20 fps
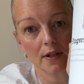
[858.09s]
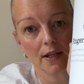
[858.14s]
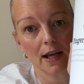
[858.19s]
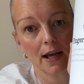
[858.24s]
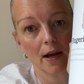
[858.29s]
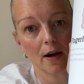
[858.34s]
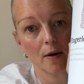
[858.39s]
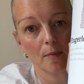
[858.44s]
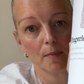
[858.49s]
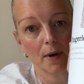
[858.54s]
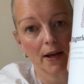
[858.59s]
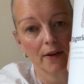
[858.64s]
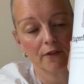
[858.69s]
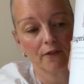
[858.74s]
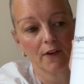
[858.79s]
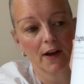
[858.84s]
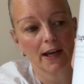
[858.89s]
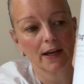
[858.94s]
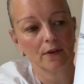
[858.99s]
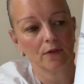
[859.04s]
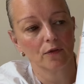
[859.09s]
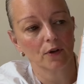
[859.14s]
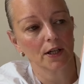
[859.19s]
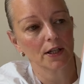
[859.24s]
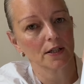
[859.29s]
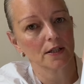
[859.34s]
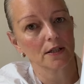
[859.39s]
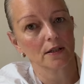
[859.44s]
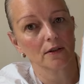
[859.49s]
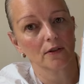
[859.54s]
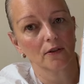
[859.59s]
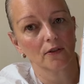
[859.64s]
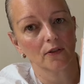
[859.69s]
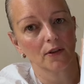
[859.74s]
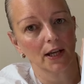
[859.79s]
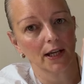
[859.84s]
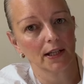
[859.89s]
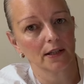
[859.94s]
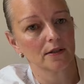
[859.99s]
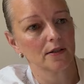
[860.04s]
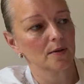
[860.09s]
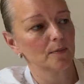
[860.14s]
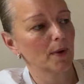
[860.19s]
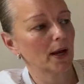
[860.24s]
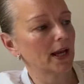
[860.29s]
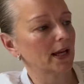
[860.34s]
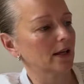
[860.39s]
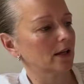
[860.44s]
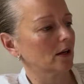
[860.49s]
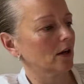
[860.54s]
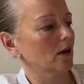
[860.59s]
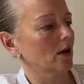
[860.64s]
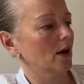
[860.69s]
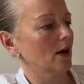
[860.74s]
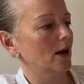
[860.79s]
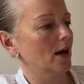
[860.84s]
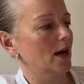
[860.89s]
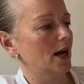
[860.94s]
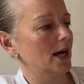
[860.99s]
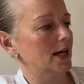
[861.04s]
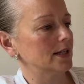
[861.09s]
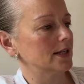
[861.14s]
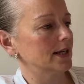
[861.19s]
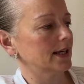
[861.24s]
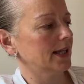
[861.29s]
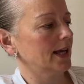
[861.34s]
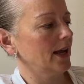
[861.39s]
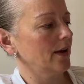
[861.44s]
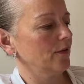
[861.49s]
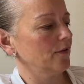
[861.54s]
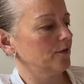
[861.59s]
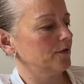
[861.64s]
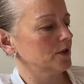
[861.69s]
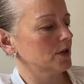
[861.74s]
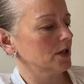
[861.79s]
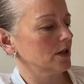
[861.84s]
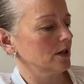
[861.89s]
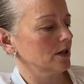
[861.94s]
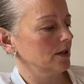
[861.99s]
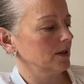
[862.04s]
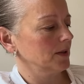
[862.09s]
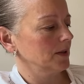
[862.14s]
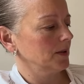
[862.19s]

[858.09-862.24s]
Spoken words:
They are my favourite thing to make as a gift.